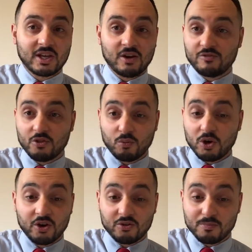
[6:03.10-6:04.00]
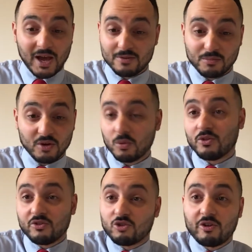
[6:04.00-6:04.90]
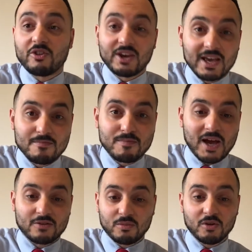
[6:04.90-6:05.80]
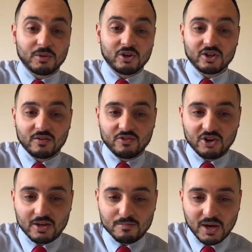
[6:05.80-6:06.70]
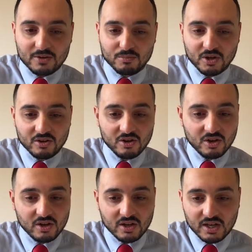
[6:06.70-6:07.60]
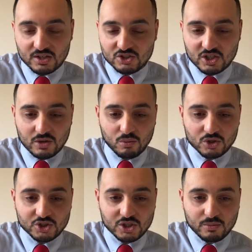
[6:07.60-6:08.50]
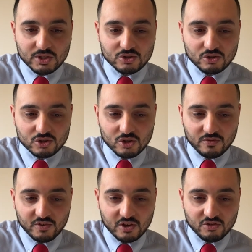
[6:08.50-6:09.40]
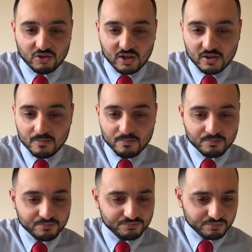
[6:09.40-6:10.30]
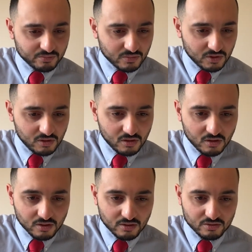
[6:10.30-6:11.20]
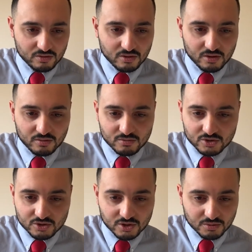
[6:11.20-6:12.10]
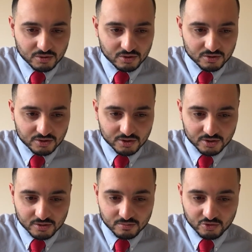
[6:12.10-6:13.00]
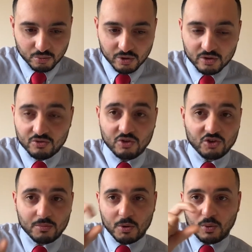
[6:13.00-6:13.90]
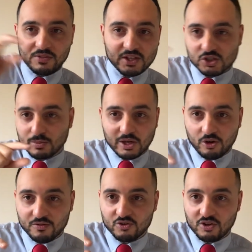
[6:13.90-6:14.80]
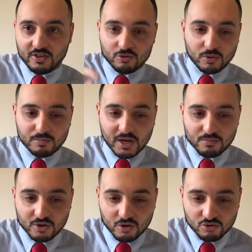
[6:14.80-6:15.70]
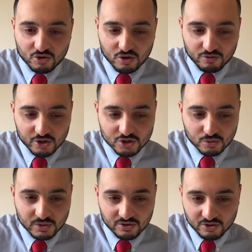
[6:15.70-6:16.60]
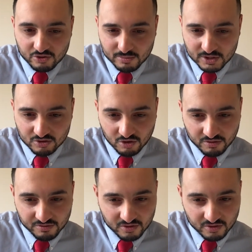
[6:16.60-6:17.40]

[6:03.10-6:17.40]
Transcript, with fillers: out for the word Padma, well, the, sorry, the name Padma, be looking out for the name Padma and seeing what she went on. So the first thing yeah, did she go on? Um, so it's, it's going to be when they split off, isn't it? That's when Padma goes on her ride. So when did they split off?